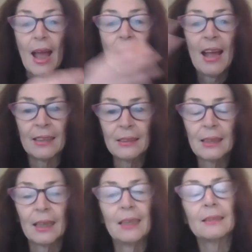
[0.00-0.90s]
and
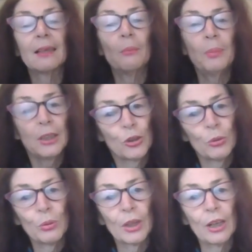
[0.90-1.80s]
his
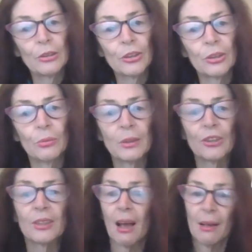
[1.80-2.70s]
habitual go-to, which
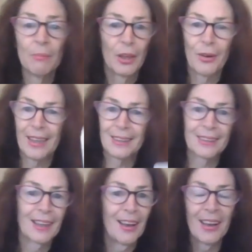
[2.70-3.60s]
is, I'm the
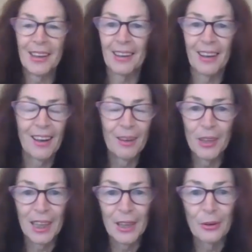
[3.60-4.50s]
greatest guy. I'm
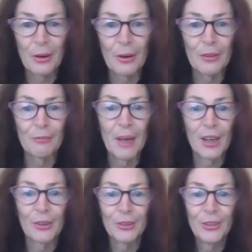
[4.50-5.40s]
the hero of my
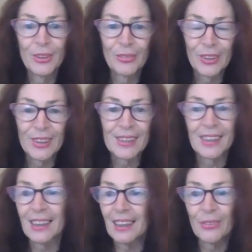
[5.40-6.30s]
own universe.
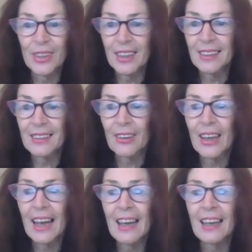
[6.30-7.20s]
Everything's
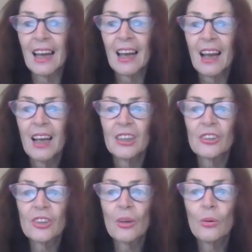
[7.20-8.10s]
okay.
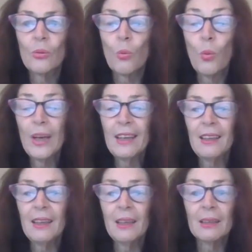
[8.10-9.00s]
So
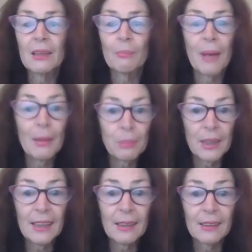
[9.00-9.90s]
we, the
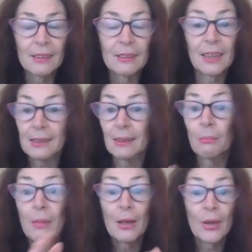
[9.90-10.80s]
public, that's
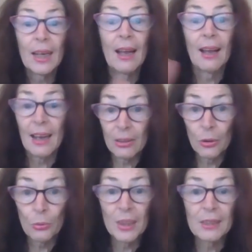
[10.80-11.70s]
America and
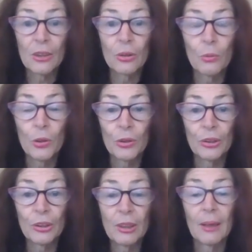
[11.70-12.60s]
the rest of the
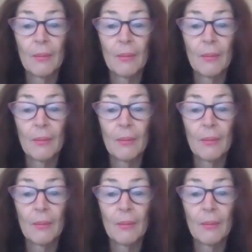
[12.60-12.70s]
world,